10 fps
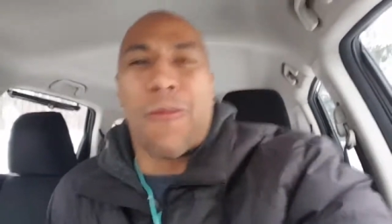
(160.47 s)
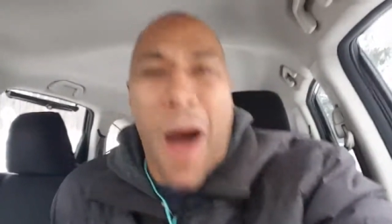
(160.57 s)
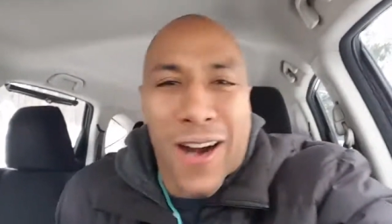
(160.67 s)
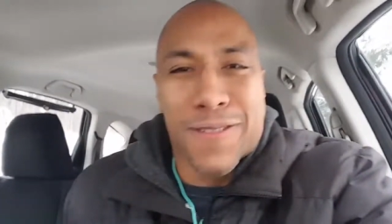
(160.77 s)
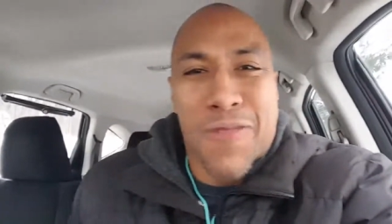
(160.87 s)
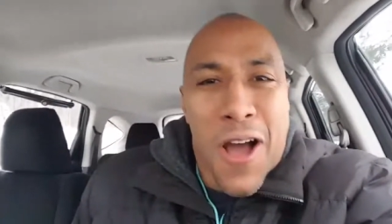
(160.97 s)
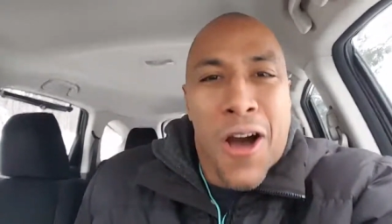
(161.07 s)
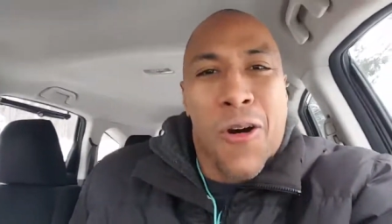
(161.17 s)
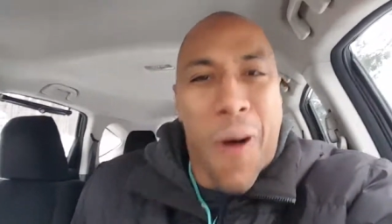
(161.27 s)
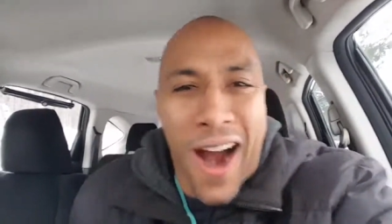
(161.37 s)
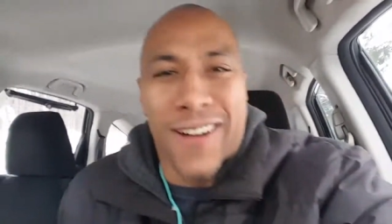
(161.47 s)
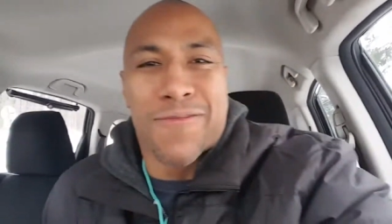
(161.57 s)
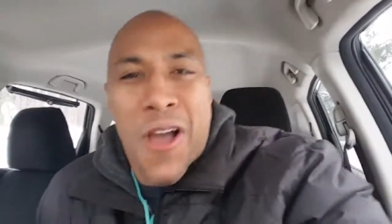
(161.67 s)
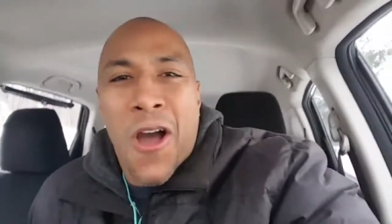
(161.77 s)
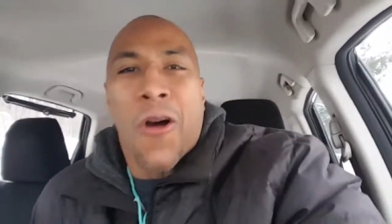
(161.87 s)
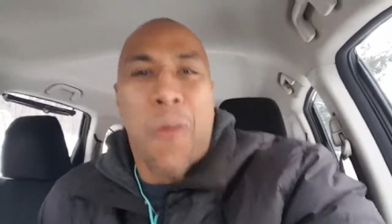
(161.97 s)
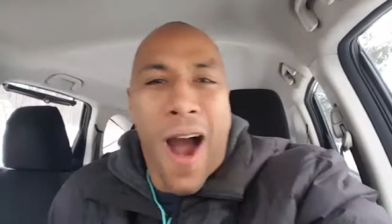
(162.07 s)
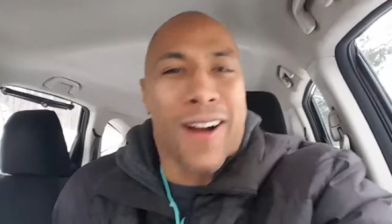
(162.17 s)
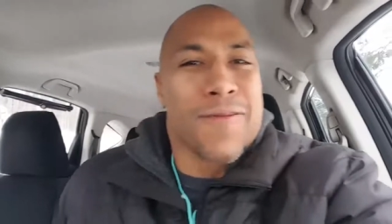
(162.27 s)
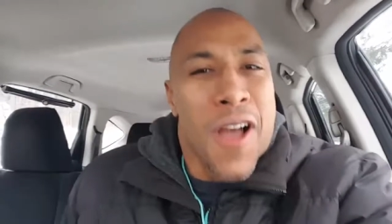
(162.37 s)
Work! Work!
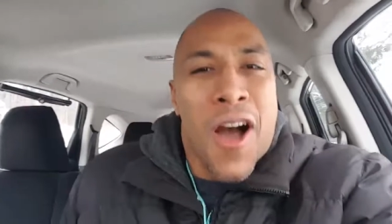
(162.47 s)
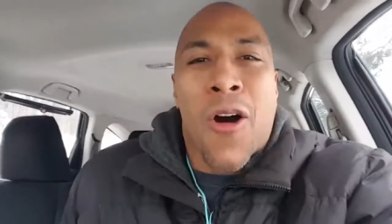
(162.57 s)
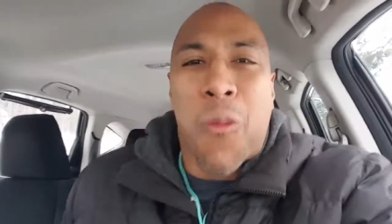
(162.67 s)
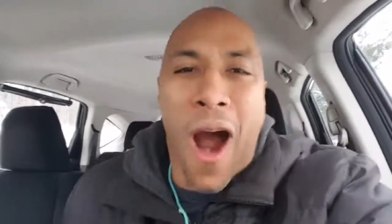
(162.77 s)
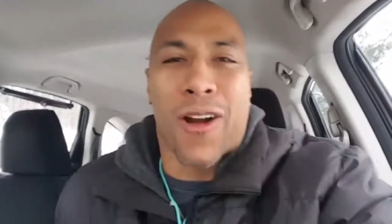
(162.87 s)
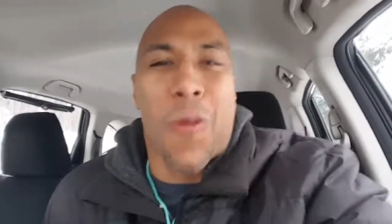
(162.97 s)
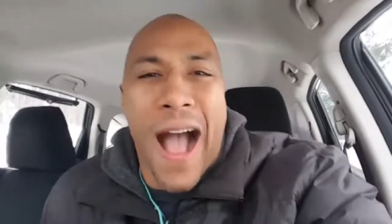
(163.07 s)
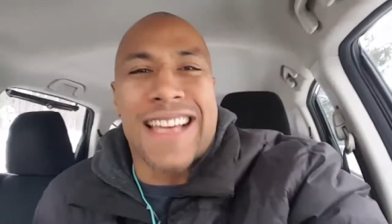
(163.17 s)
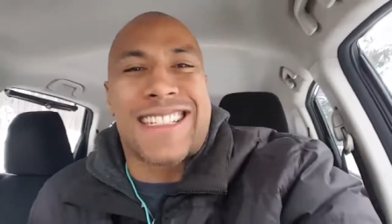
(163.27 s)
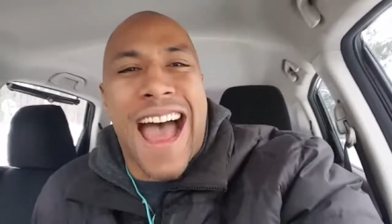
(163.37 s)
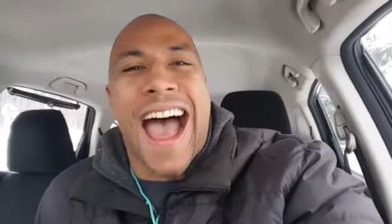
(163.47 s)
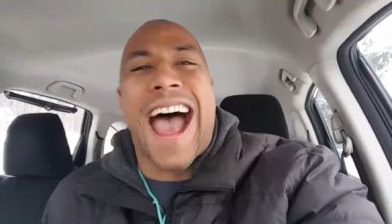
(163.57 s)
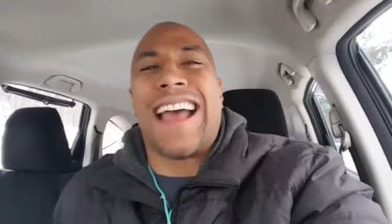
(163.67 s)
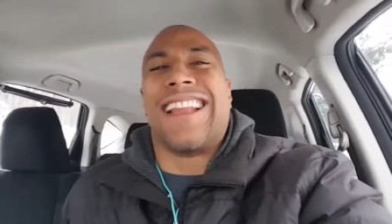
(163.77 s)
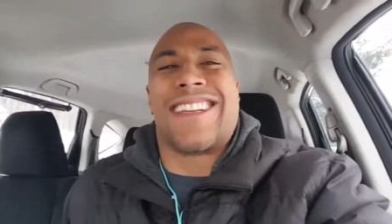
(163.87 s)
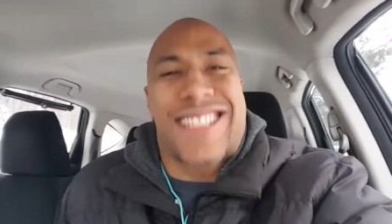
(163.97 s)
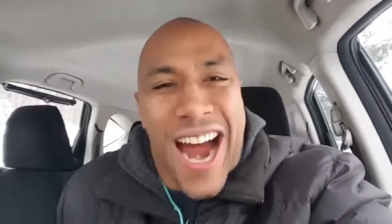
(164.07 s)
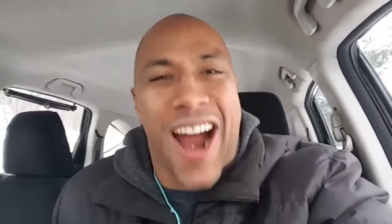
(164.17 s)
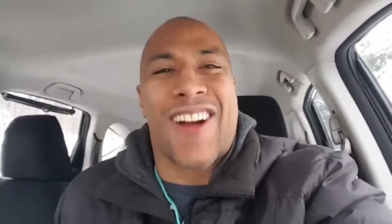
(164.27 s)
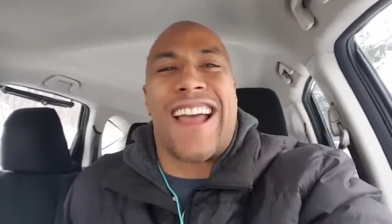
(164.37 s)
Work! Work Wednesday! Let's
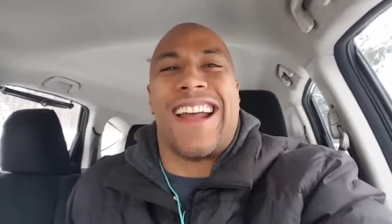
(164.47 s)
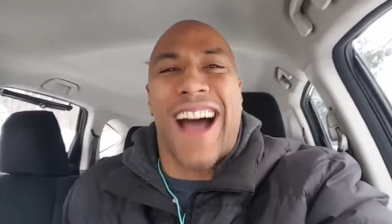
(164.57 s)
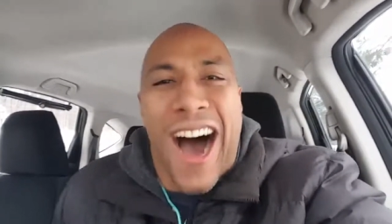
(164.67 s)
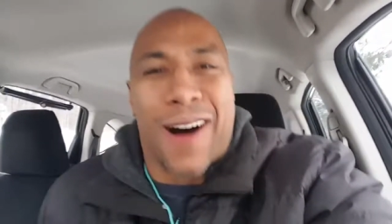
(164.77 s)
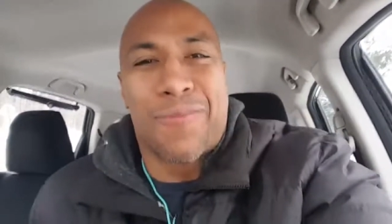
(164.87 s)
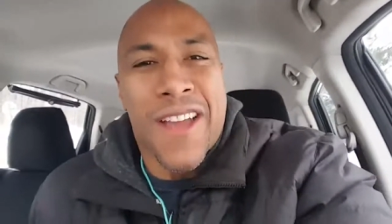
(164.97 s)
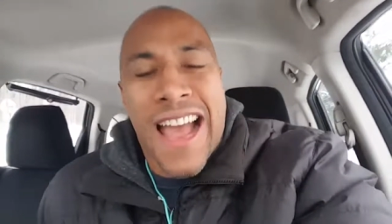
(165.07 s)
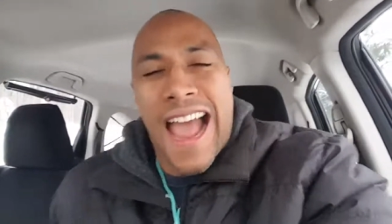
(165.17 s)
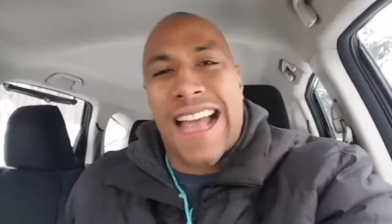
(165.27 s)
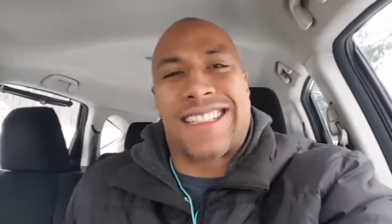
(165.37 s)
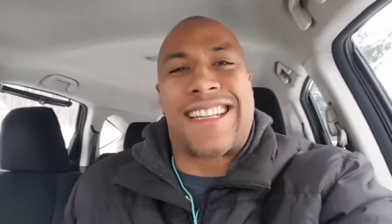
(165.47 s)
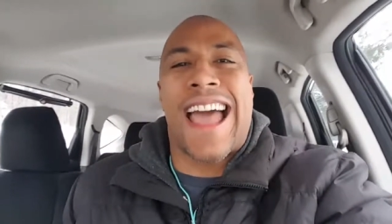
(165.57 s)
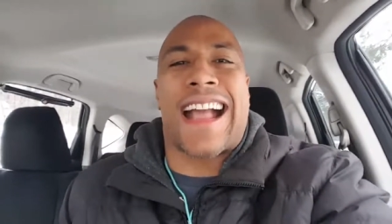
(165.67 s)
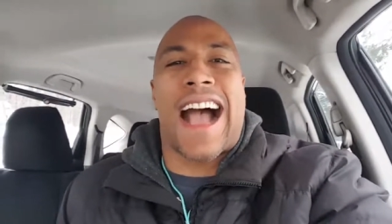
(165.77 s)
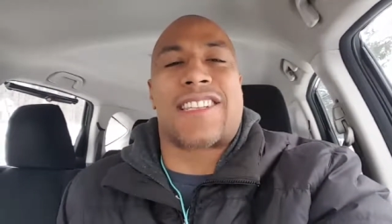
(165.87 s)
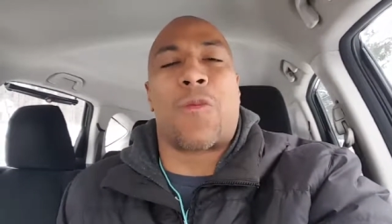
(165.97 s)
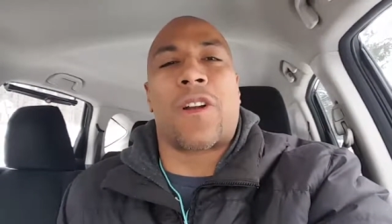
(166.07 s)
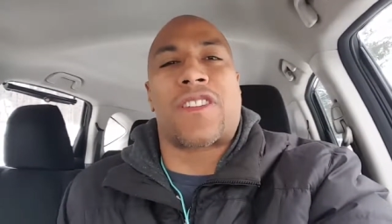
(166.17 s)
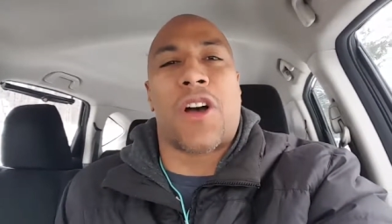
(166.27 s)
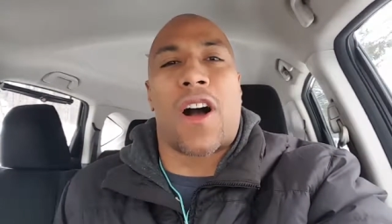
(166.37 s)
turn it up! And today, guys, I
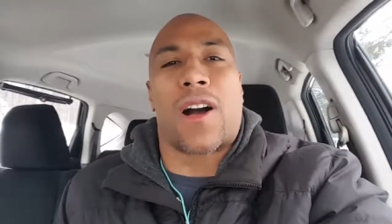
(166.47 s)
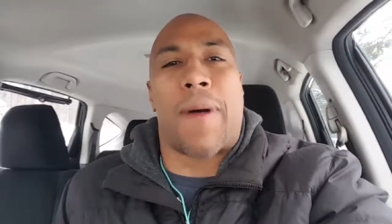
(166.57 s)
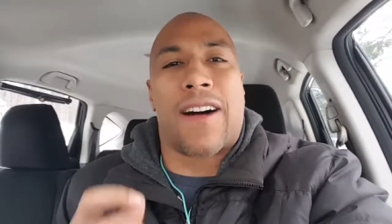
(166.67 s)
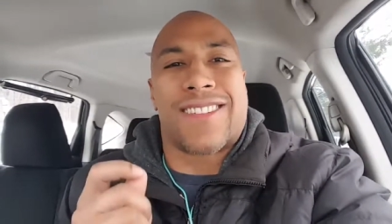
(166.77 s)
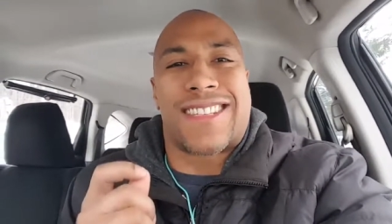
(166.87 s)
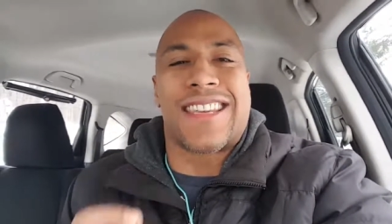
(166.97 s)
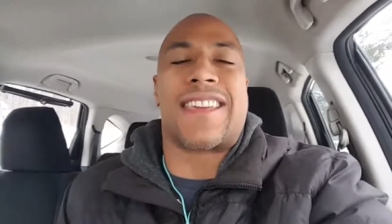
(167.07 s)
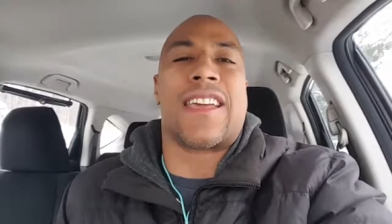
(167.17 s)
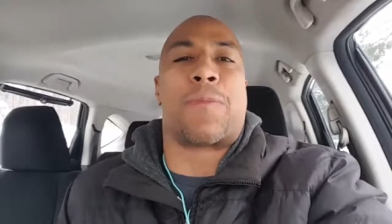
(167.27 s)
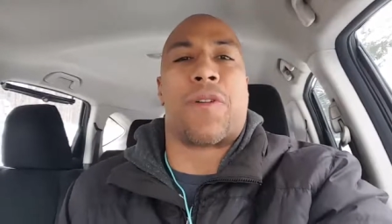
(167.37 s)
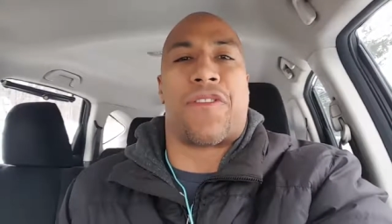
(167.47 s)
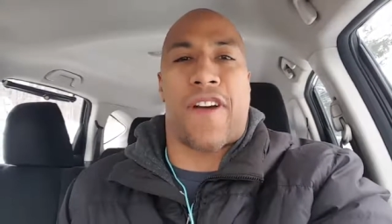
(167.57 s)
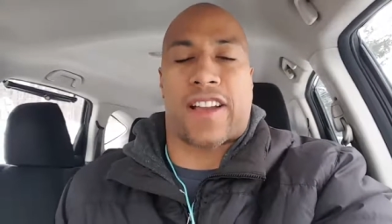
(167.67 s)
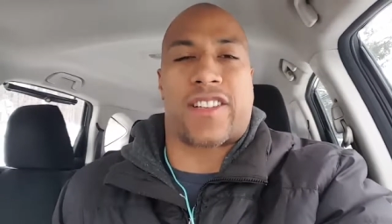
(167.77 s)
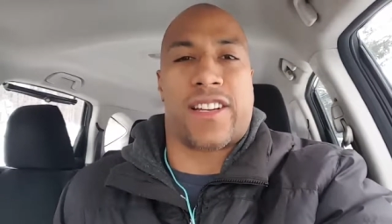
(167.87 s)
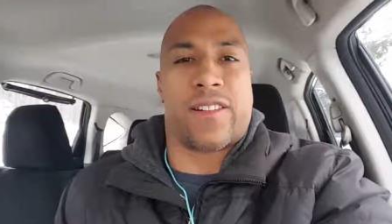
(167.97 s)
want to talk about seeking perfection.